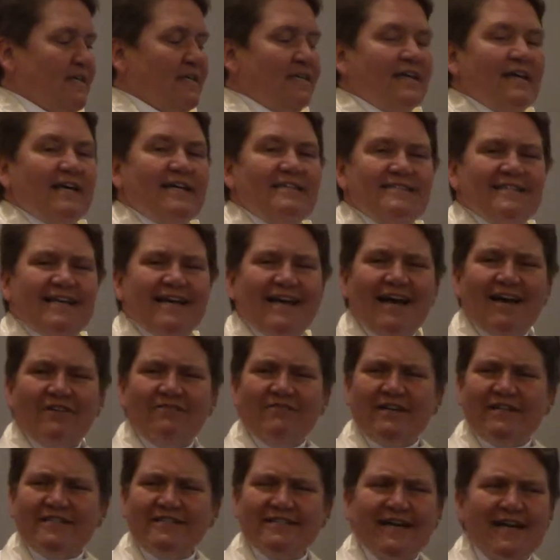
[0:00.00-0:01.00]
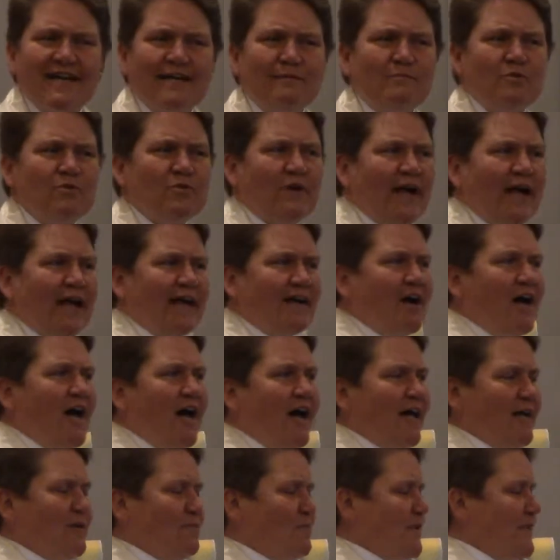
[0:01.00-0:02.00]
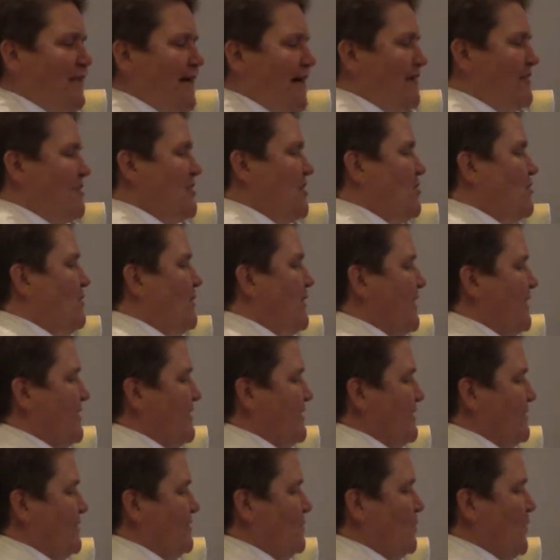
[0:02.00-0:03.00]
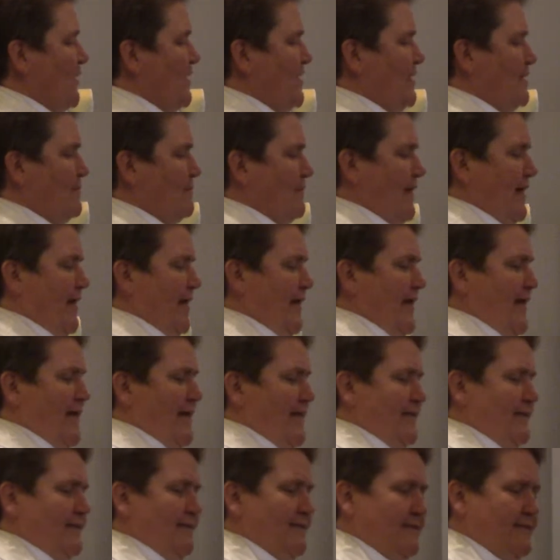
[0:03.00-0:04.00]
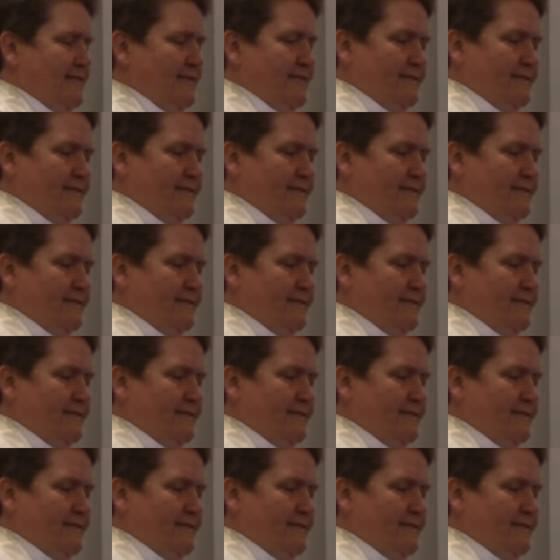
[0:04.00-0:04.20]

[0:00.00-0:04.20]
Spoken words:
And to have that time drag on without knowing when it might end.